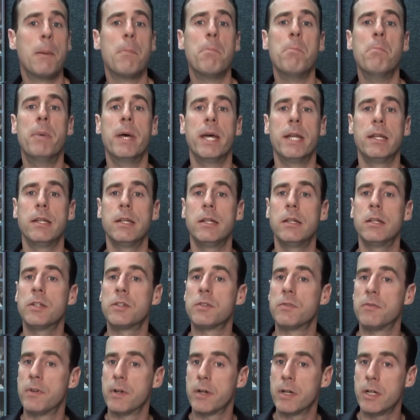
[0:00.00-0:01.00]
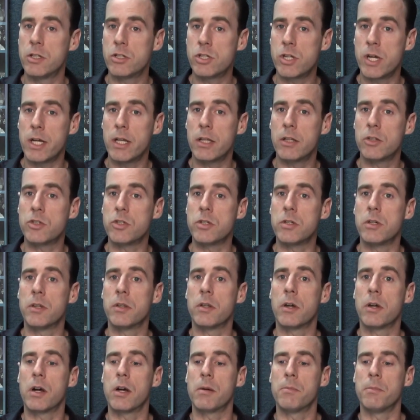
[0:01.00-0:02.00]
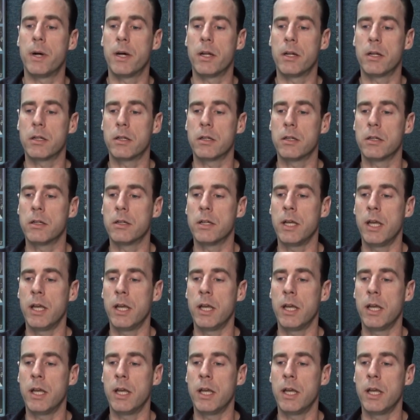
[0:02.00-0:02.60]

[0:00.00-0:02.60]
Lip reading: Bending is very challenging on the harmonica,